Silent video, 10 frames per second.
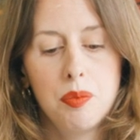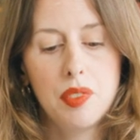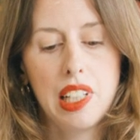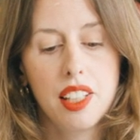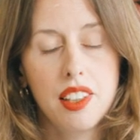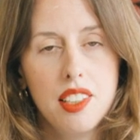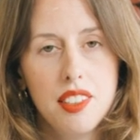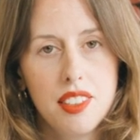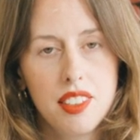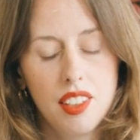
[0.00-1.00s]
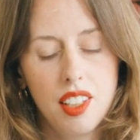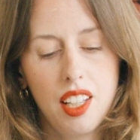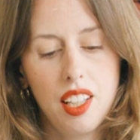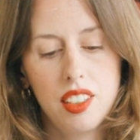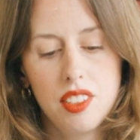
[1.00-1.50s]
like this,
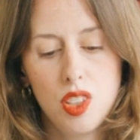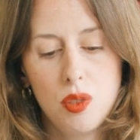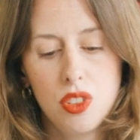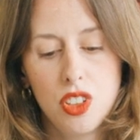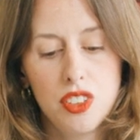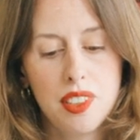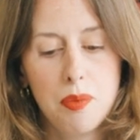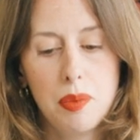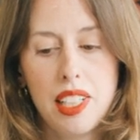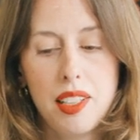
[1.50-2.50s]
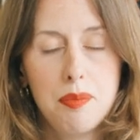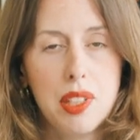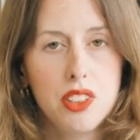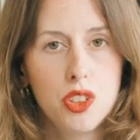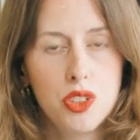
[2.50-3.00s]
and you just simply
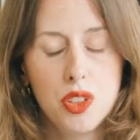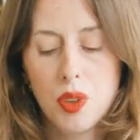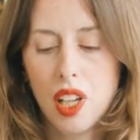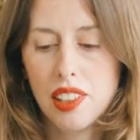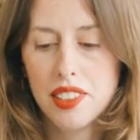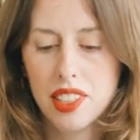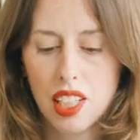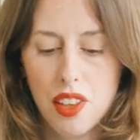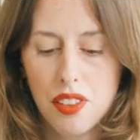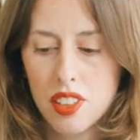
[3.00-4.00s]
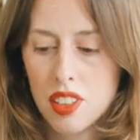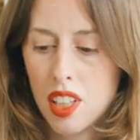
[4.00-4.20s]
mix your two colours together.